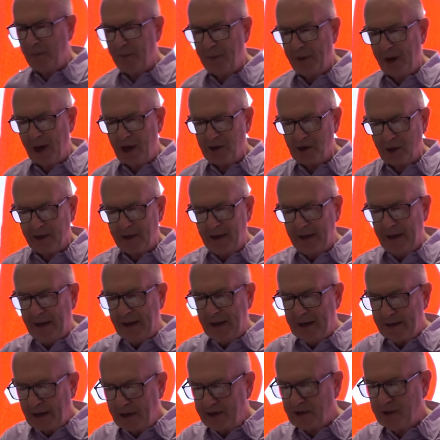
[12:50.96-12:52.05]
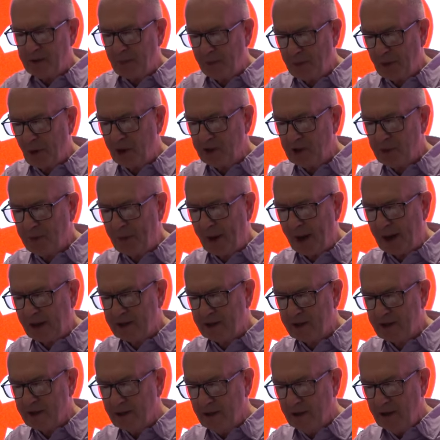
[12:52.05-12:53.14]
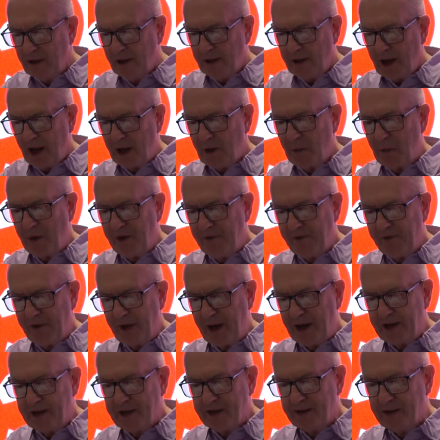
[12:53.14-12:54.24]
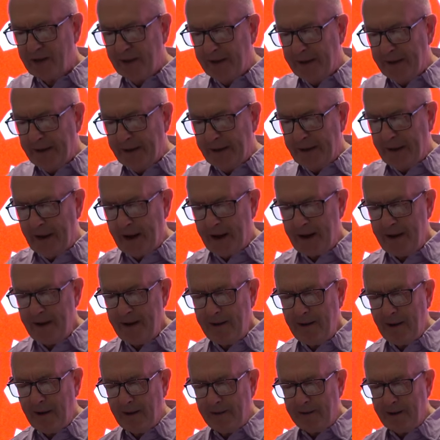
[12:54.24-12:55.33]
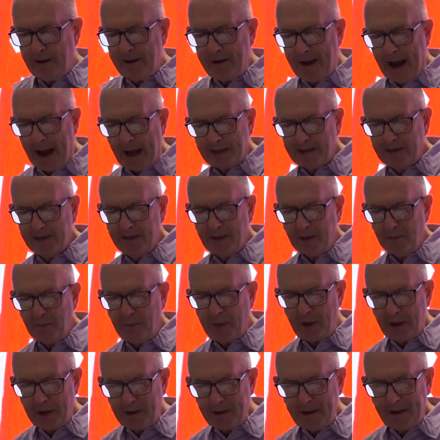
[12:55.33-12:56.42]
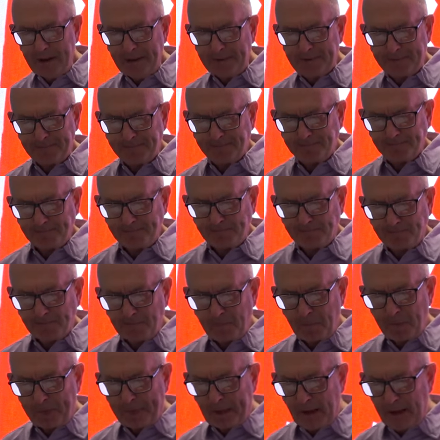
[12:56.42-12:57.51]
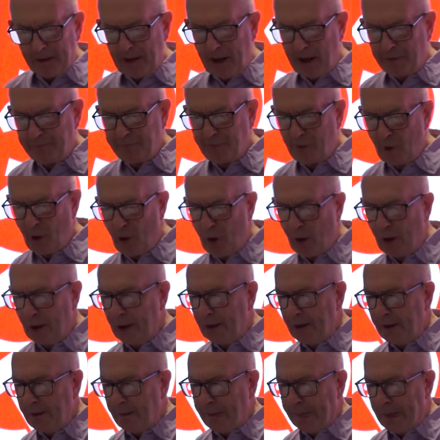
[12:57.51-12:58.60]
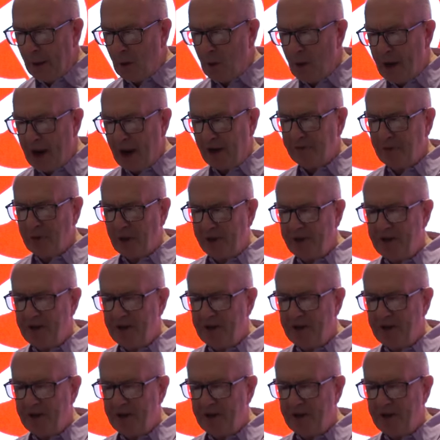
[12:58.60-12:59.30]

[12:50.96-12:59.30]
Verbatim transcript: the depression. That's the prospects that we face in the next period. Therefore, we have to